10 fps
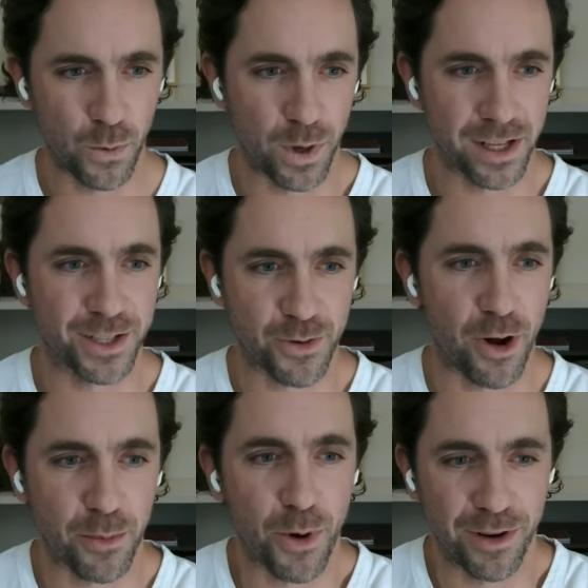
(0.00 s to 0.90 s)
with a
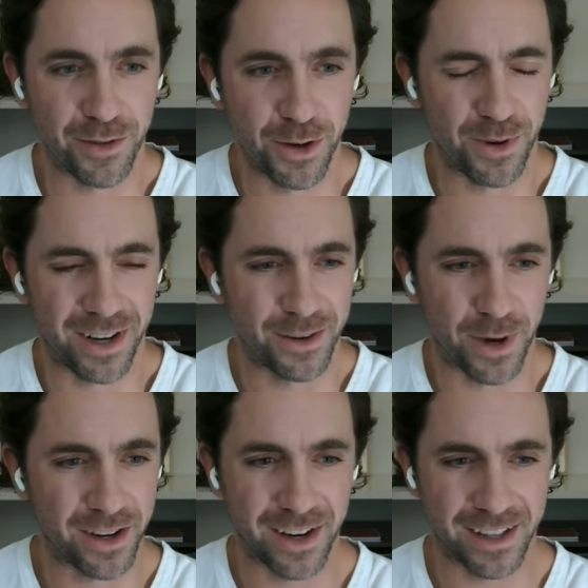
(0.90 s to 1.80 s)
strong point of view on
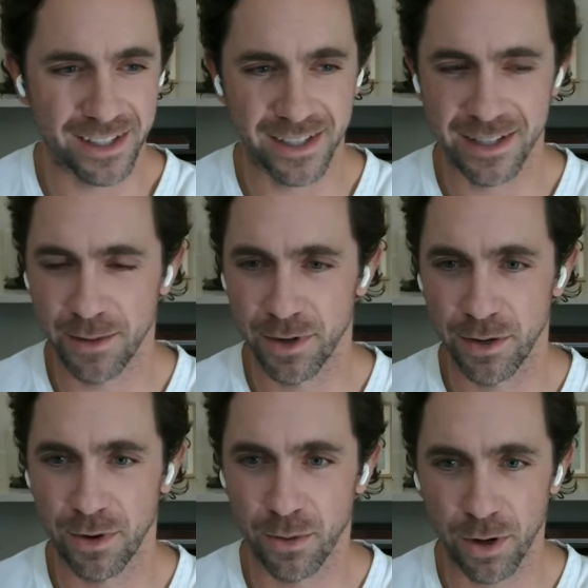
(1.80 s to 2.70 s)
whether or not this is someone
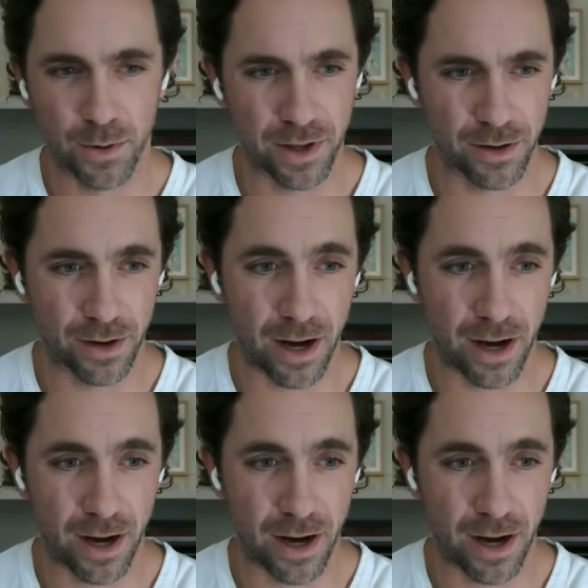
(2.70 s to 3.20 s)
you want to work with or